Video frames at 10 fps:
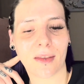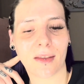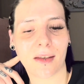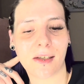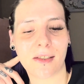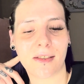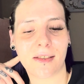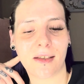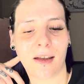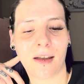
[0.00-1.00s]
Because
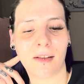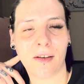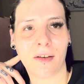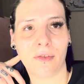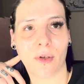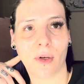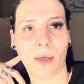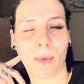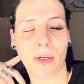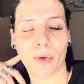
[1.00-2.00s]
I love
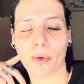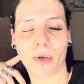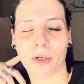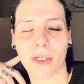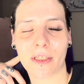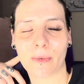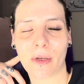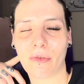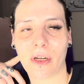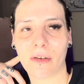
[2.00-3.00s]
creepy. Horror is my
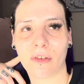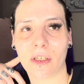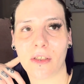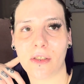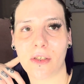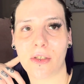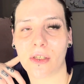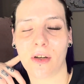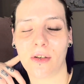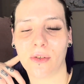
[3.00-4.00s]
favorite
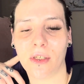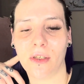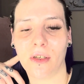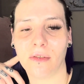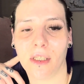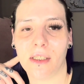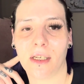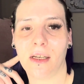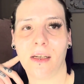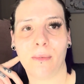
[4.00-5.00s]
genre of all
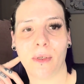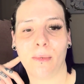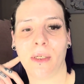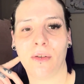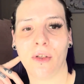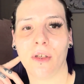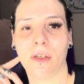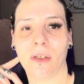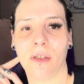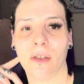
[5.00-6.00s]
time. I mean,
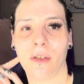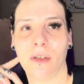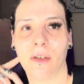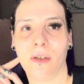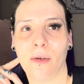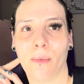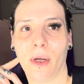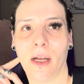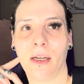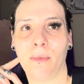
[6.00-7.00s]
look
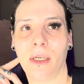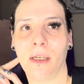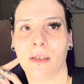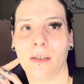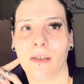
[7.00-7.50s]
behind me.